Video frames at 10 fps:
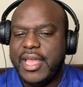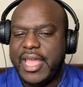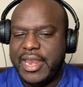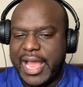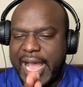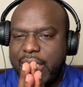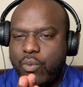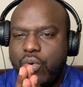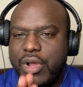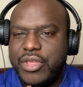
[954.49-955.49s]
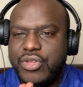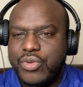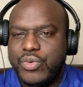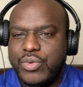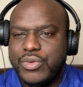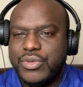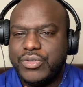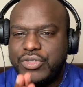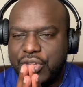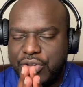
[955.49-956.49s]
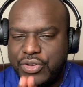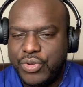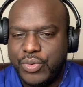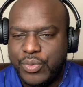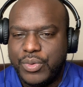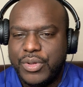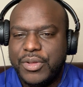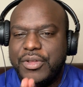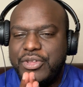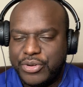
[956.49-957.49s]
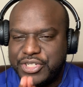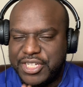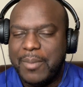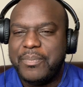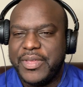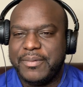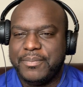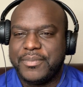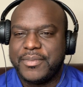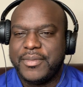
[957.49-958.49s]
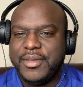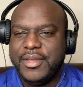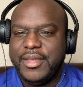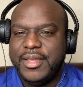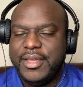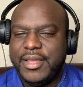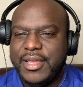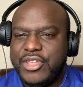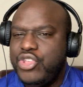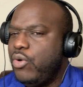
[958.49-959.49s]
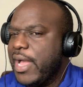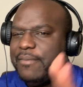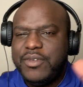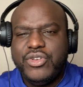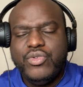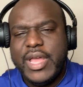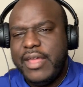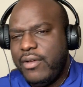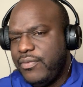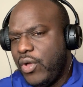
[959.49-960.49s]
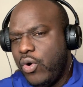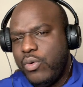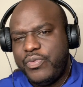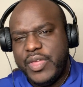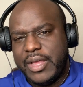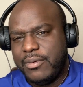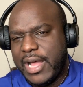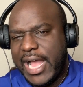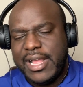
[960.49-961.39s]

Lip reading: And I want you to do your something. You don't have to do the whole thing.